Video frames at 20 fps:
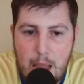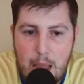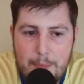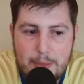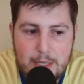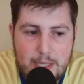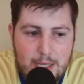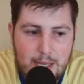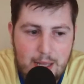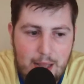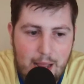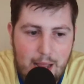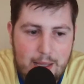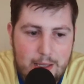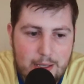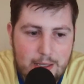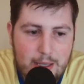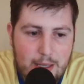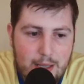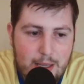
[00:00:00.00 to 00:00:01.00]
I'm
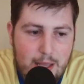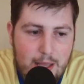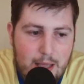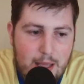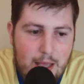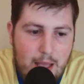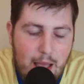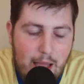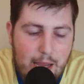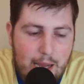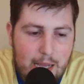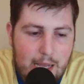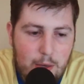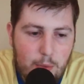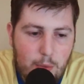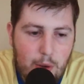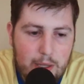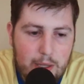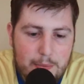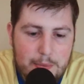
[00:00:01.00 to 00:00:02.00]
excited. I kind
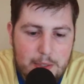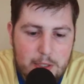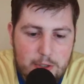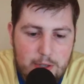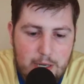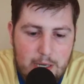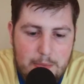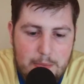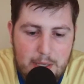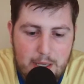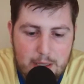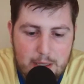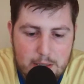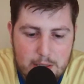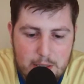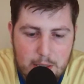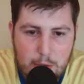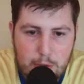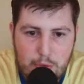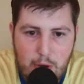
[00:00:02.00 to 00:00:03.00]
of want them to trade because
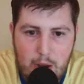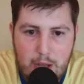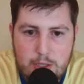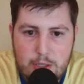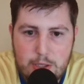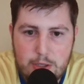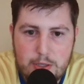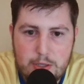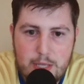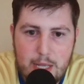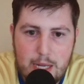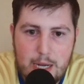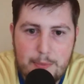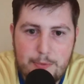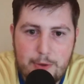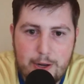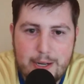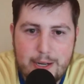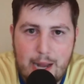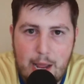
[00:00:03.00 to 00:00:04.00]
their roster
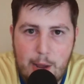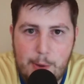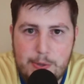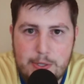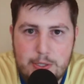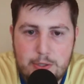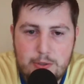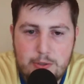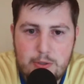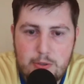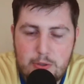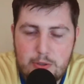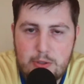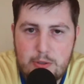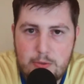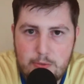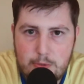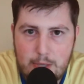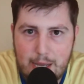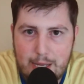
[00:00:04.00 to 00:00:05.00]
setup right now is
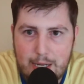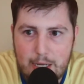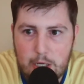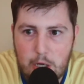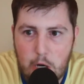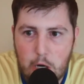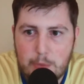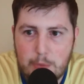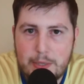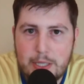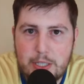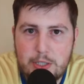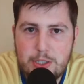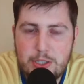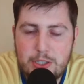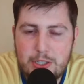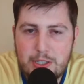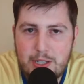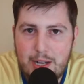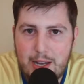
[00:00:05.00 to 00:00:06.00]
kind of
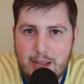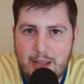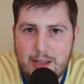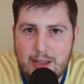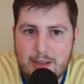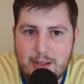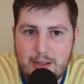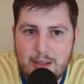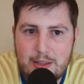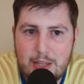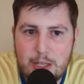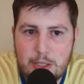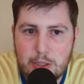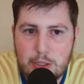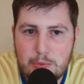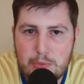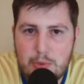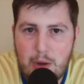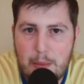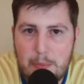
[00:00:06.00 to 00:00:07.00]
garbage, and they
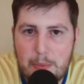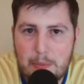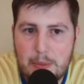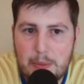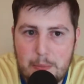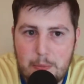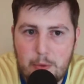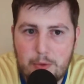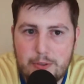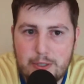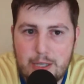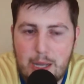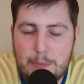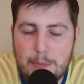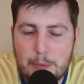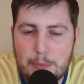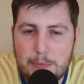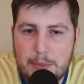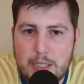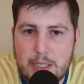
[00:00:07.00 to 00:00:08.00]
should probably move a
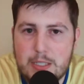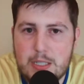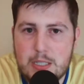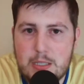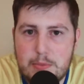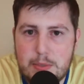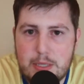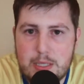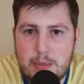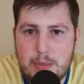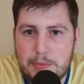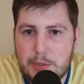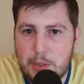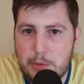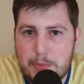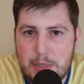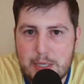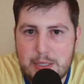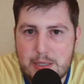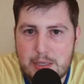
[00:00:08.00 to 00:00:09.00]
couple pieces, but some of their
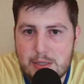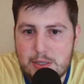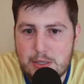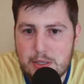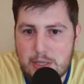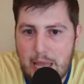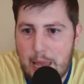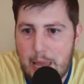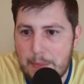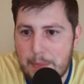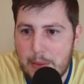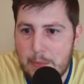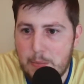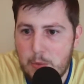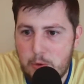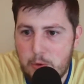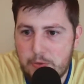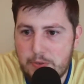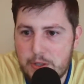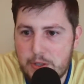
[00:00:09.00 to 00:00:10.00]
pieces just can't be
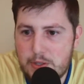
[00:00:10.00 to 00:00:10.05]
moved.